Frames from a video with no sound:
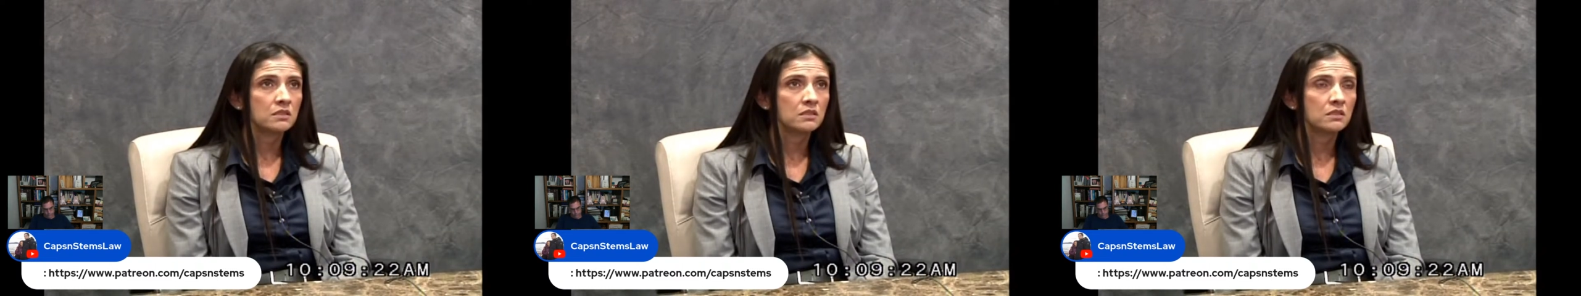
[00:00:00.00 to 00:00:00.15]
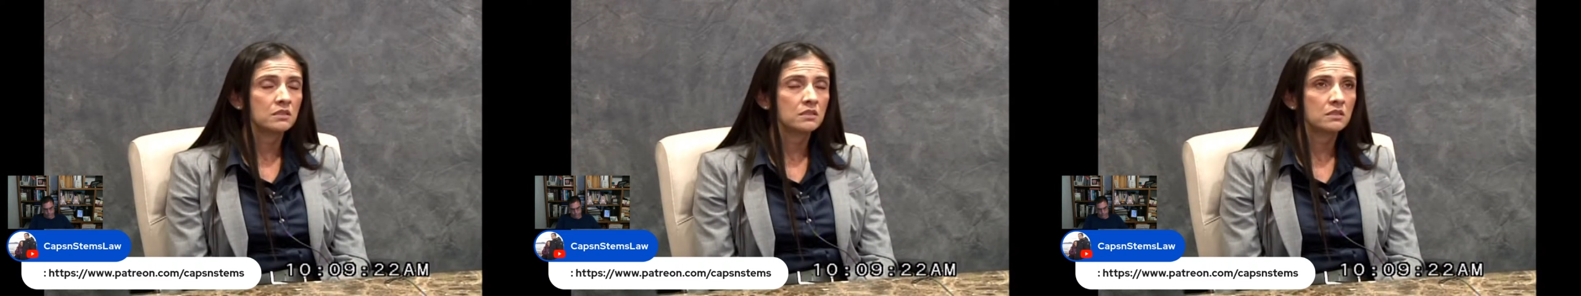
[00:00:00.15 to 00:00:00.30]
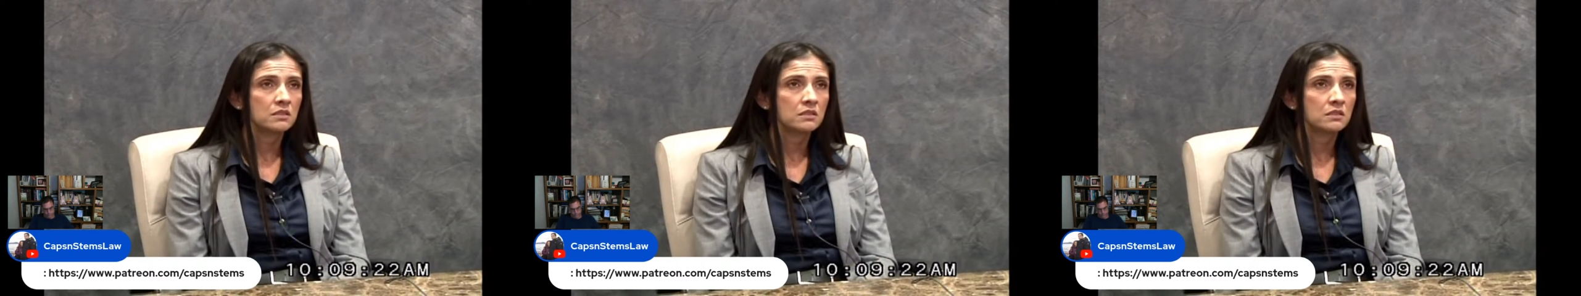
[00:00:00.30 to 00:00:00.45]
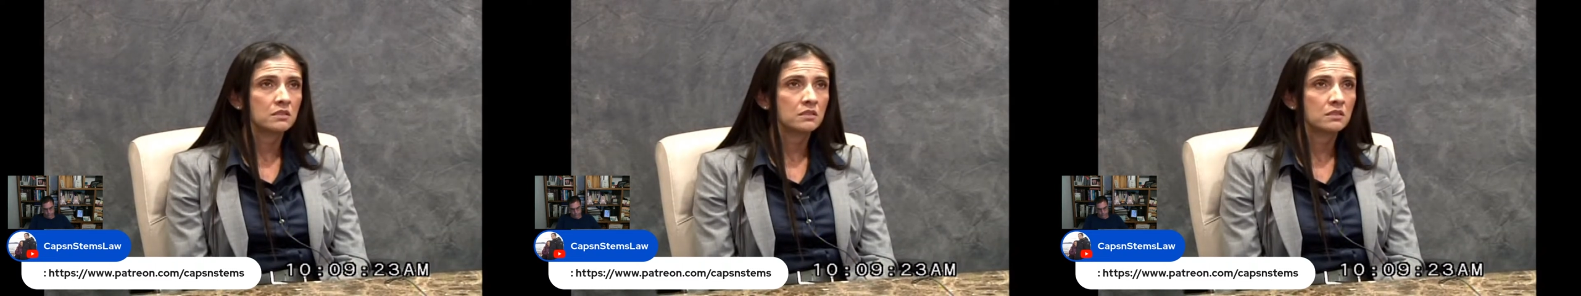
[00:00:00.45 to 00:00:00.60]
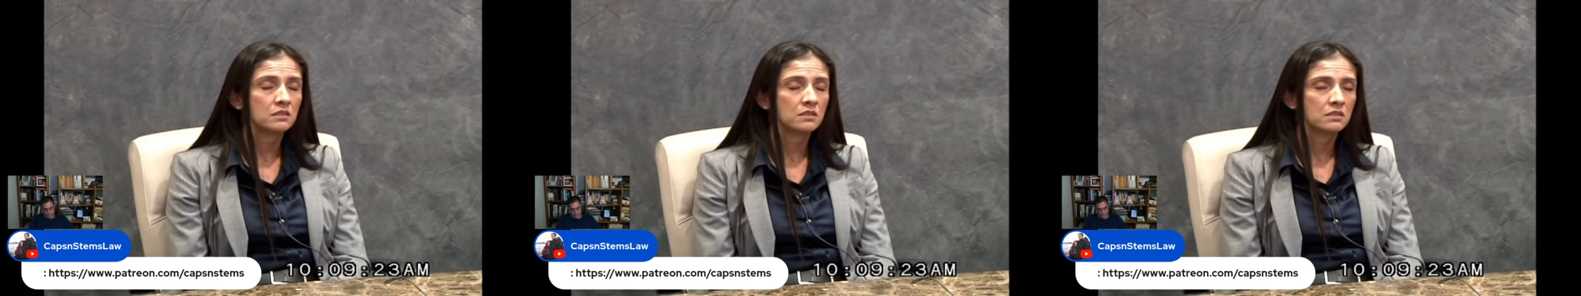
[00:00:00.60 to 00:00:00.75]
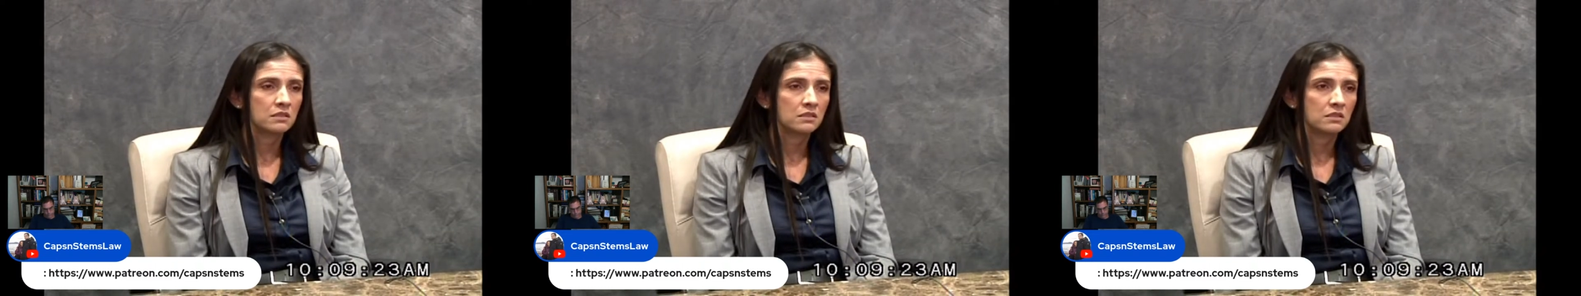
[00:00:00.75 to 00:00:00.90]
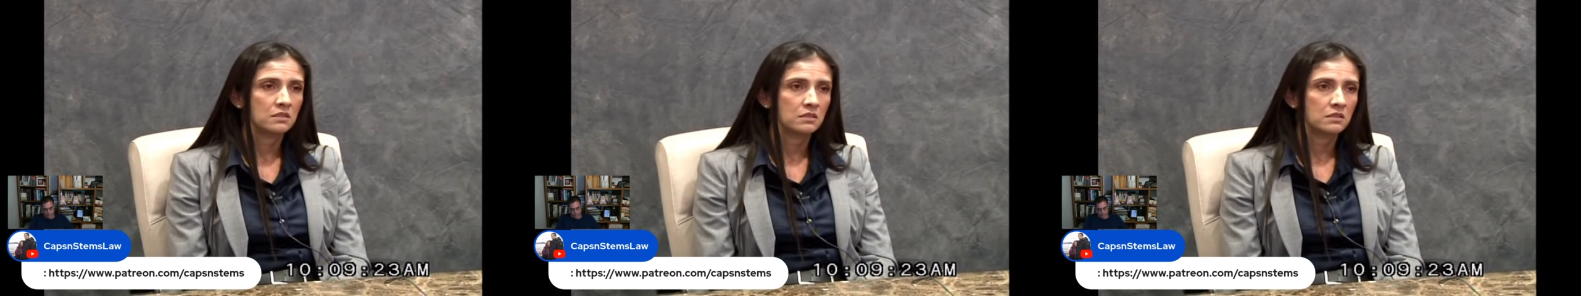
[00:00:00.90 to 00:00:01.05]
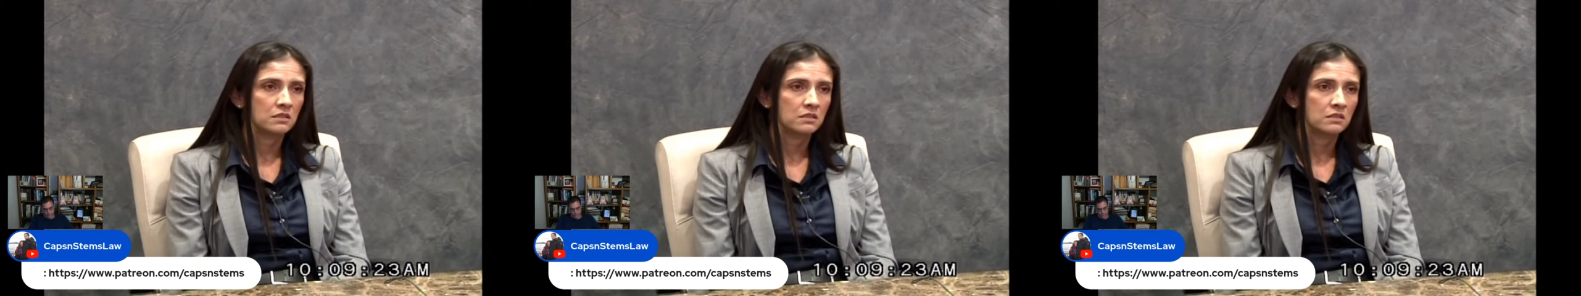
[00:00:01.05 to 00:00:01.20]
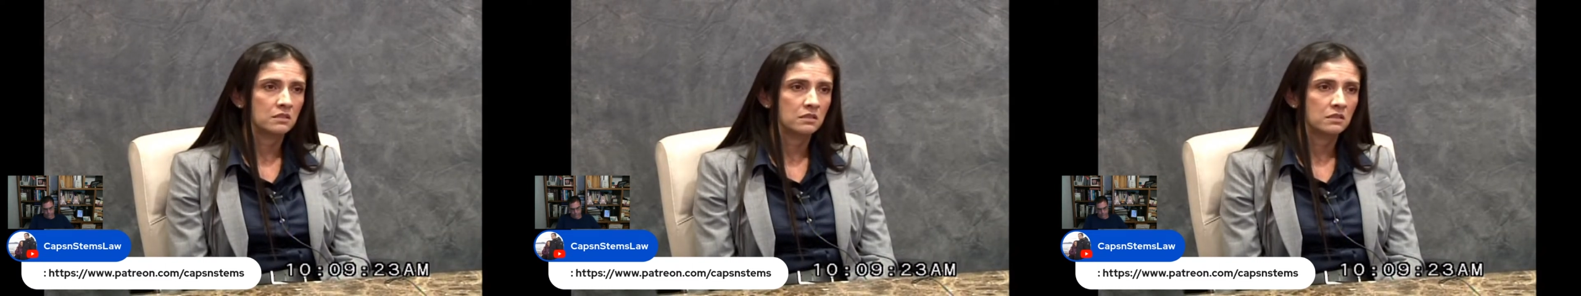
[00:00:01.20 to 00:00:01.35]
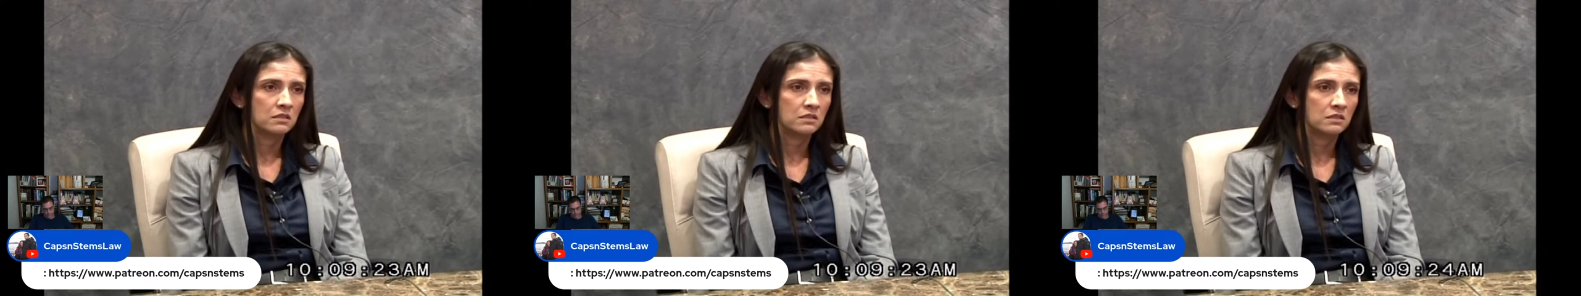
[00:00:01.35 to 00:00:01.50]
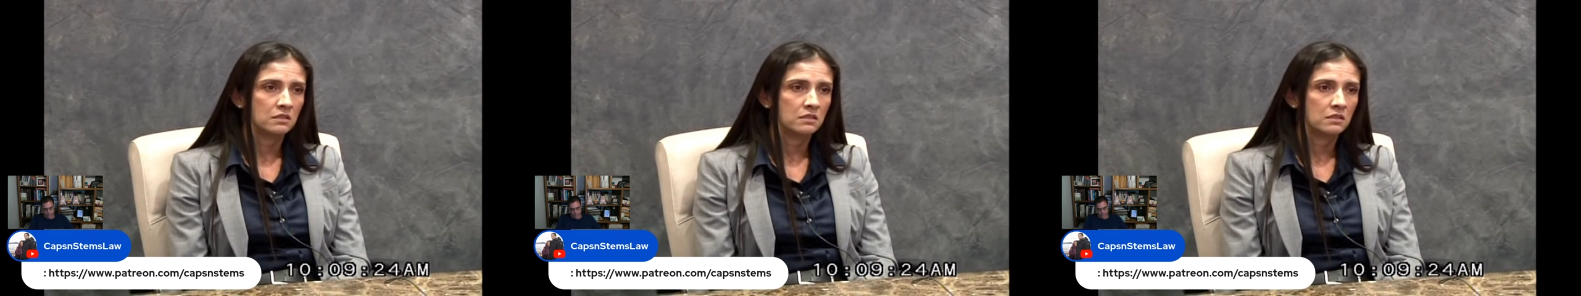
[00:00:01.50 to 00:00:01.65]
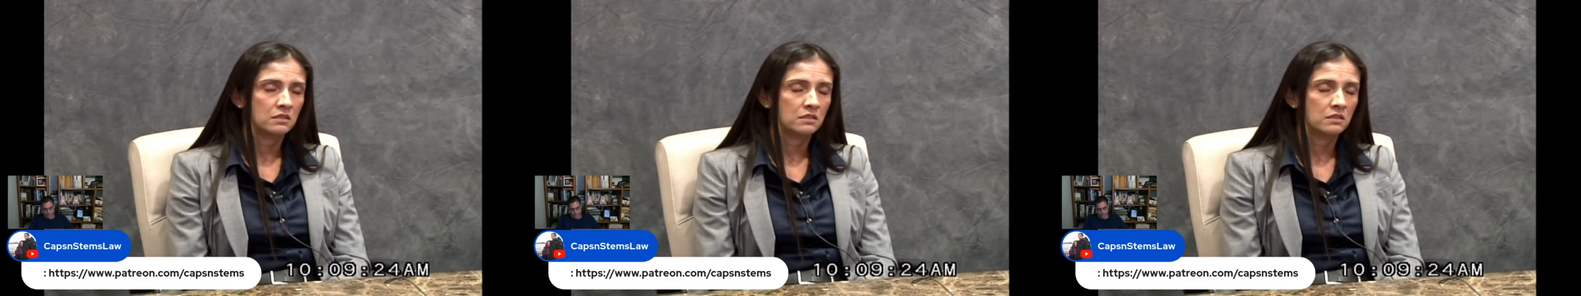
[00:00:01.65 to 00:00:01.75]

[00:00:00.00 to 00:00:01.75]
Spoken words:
No one is speaking in this clip.